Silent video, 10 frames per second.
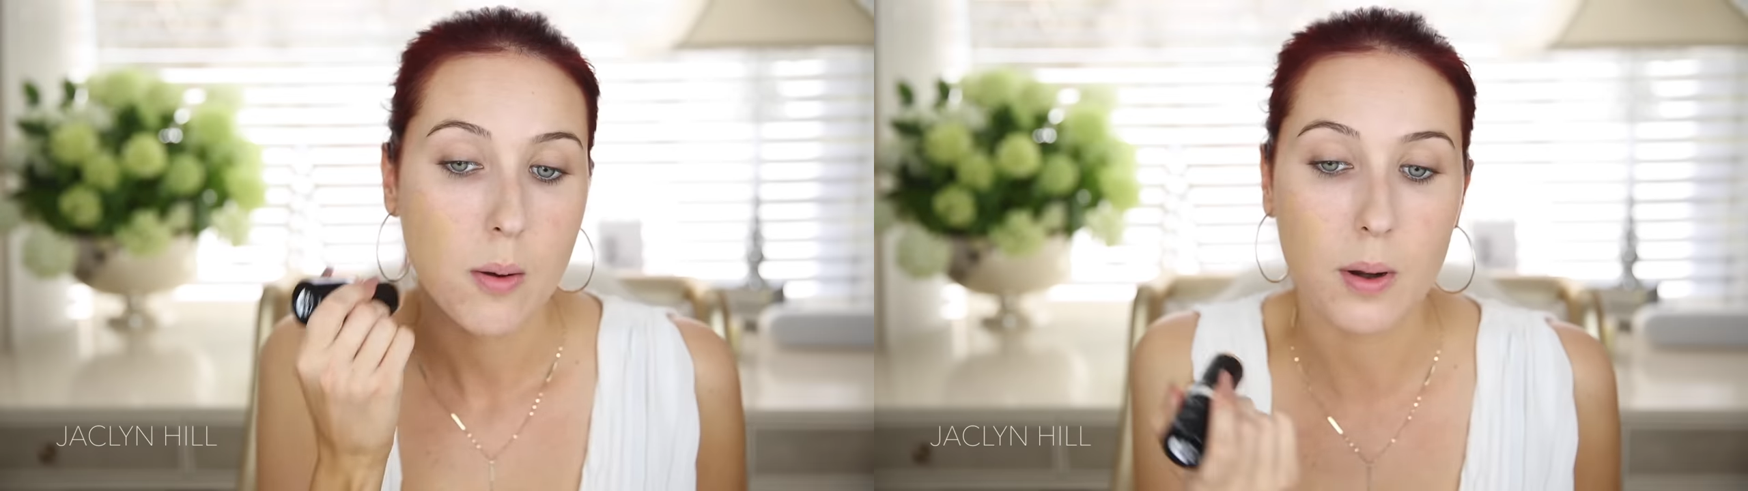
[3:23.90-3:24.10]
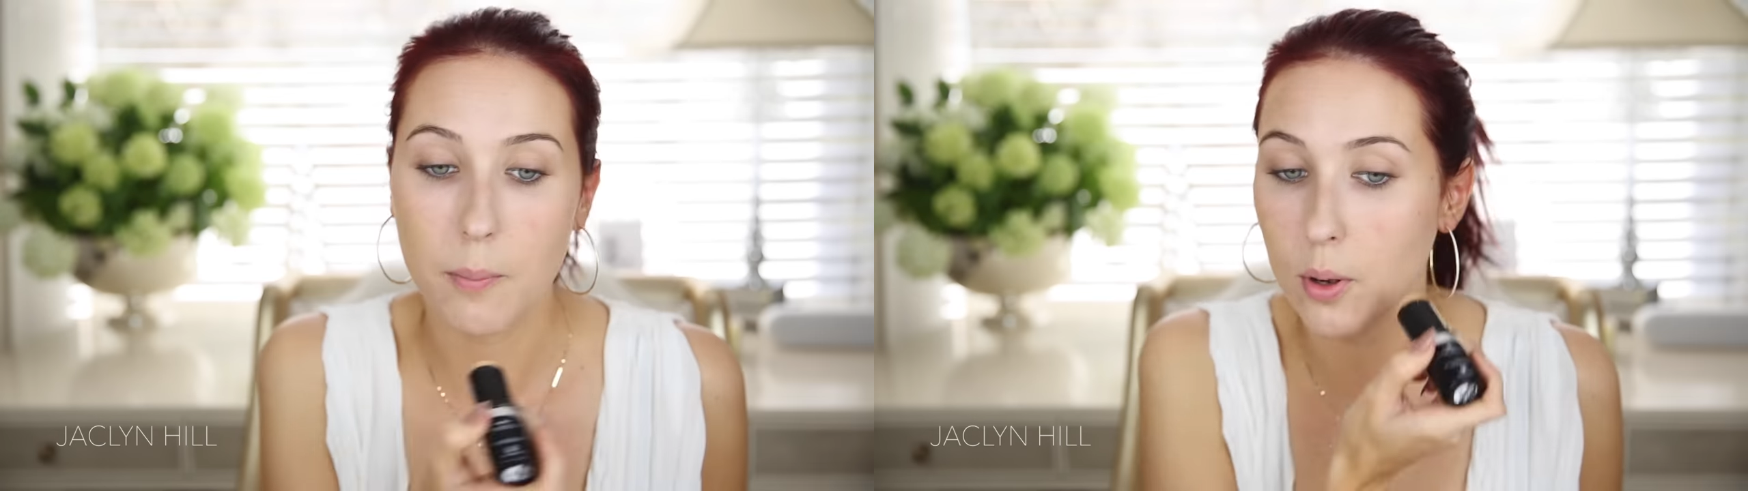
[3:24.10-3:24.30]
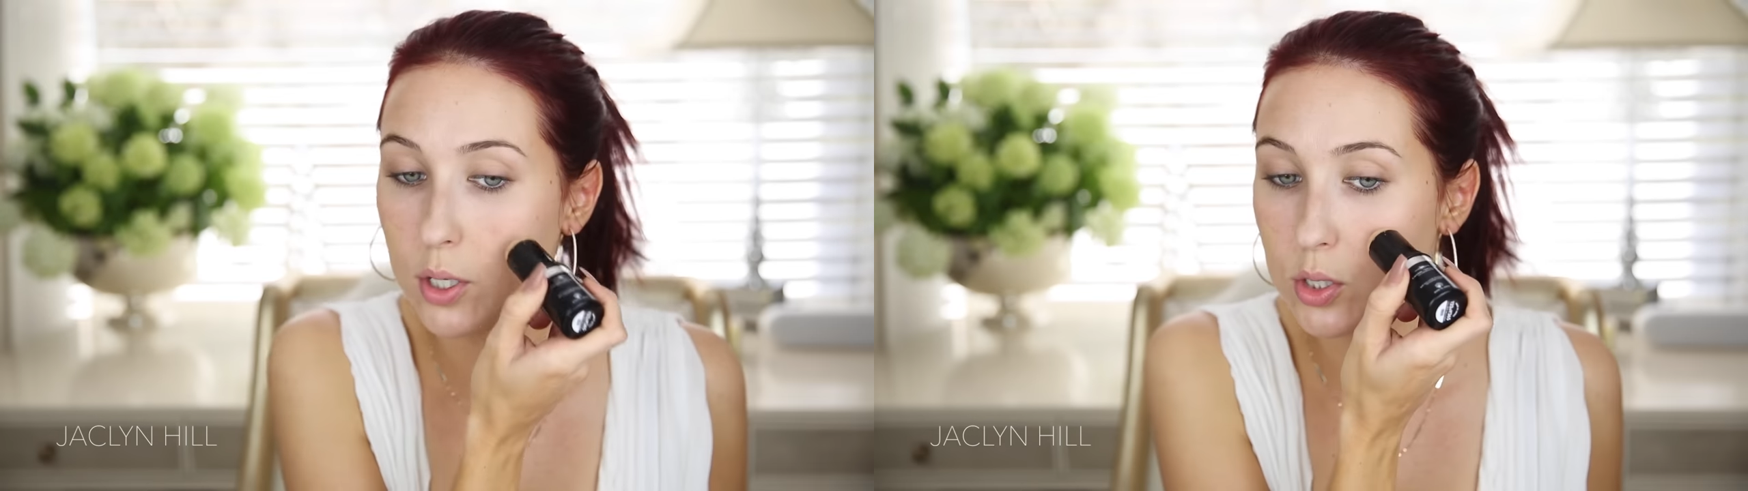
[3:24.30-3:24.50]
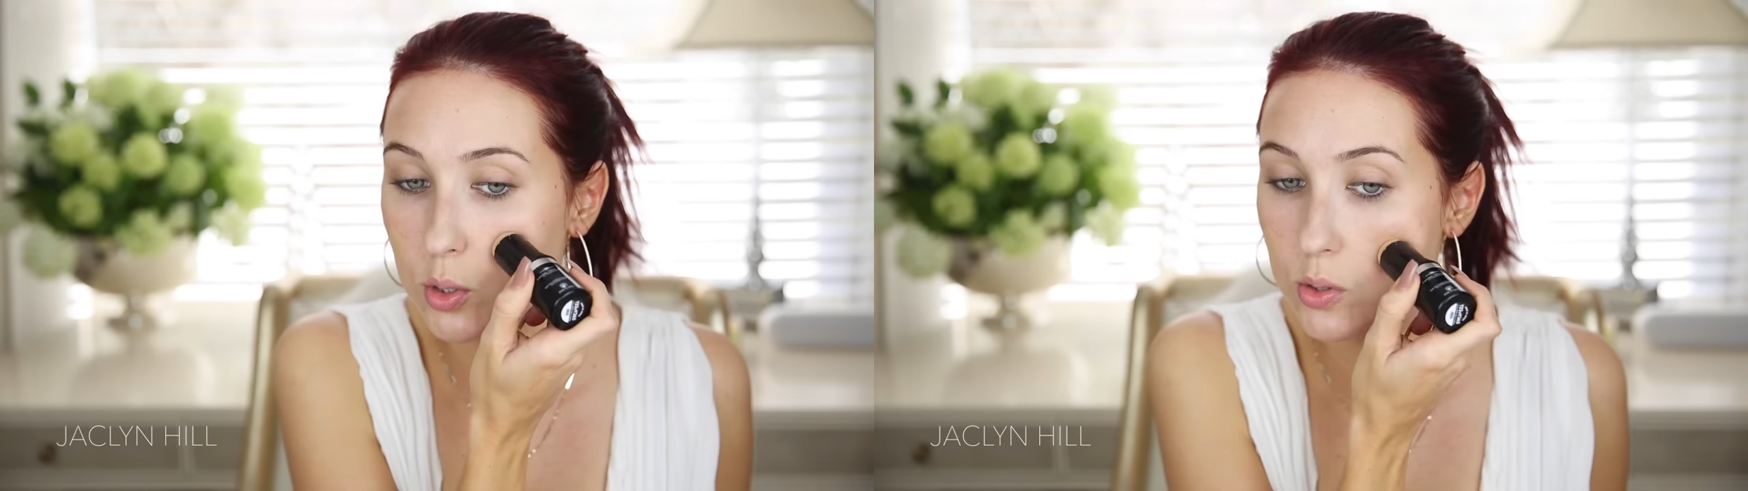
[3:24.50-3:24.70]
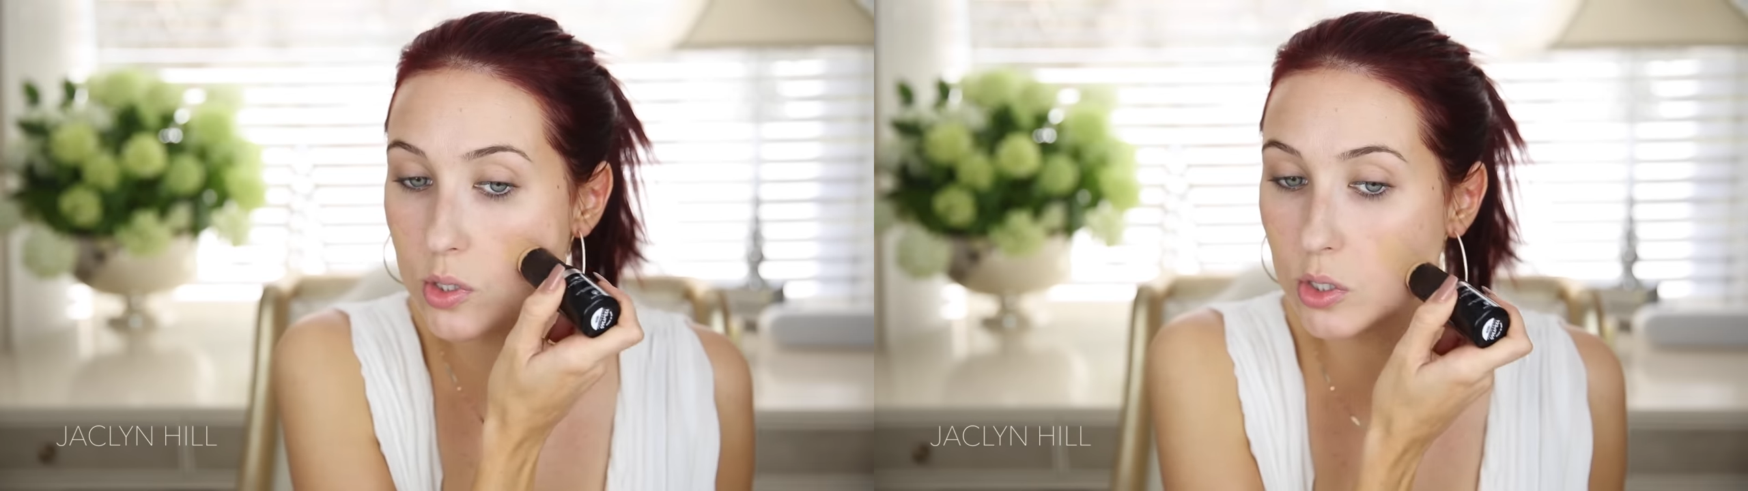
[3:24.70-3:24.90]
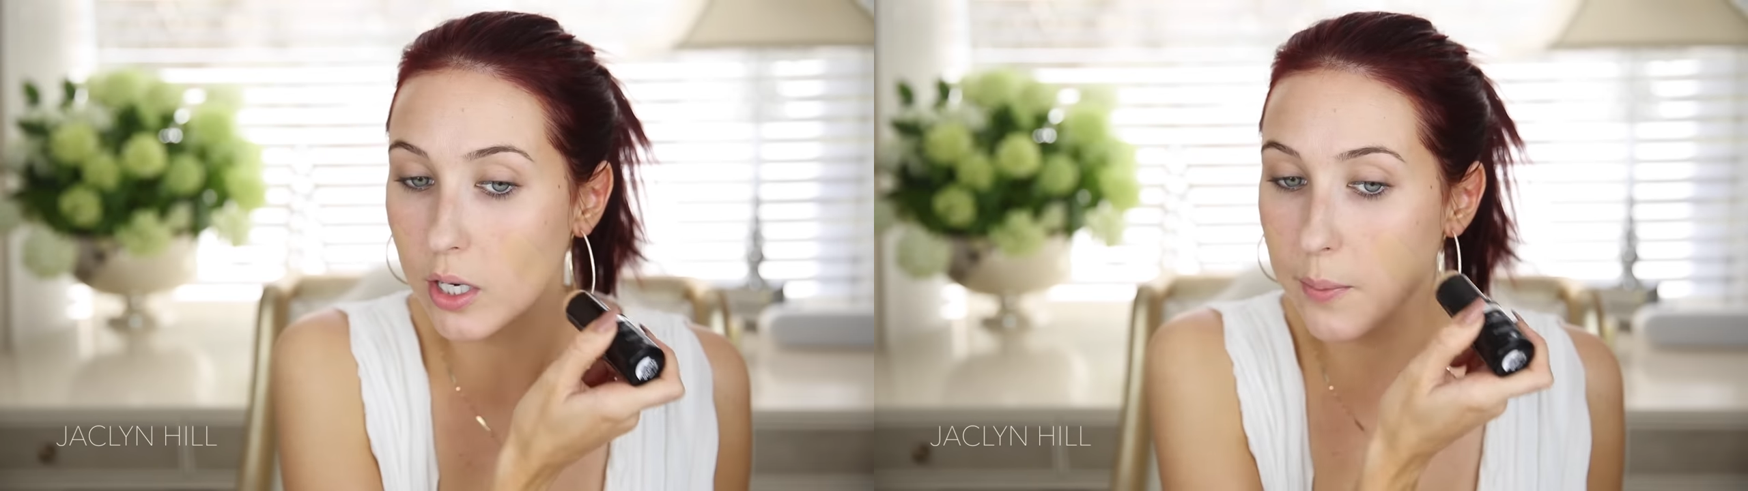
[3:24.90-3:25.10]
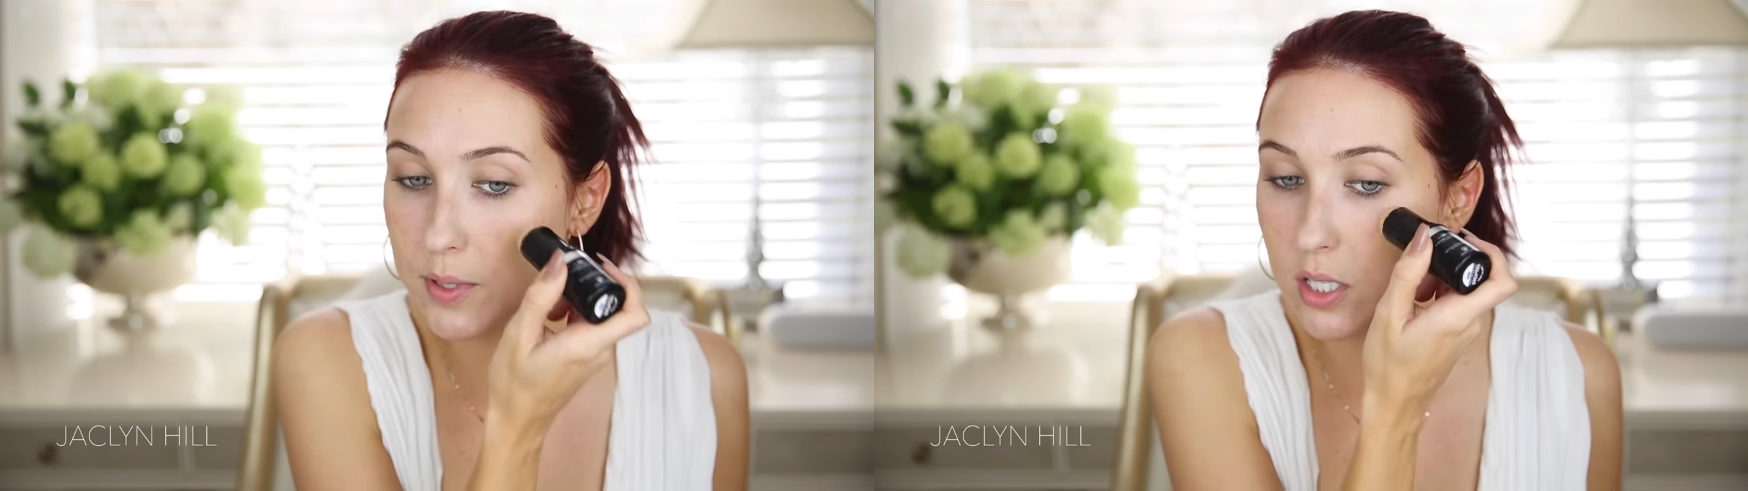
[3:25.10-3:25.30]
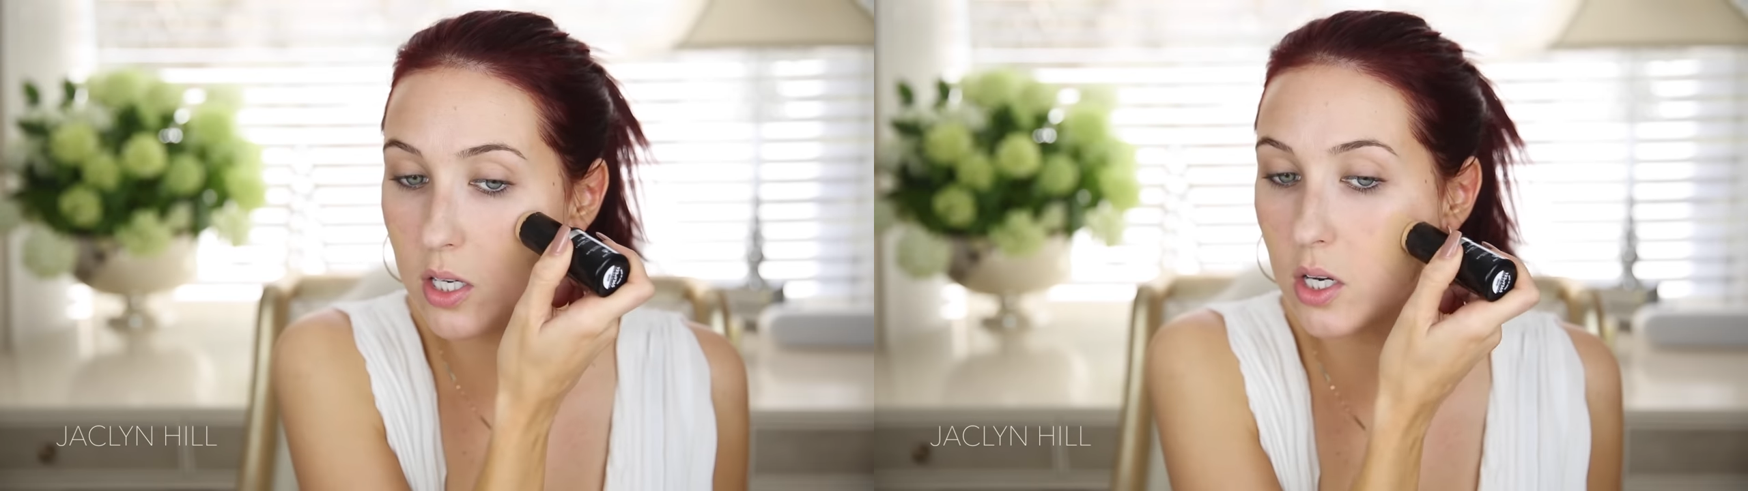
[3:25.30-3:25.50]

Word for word: I'm gonna put two stripes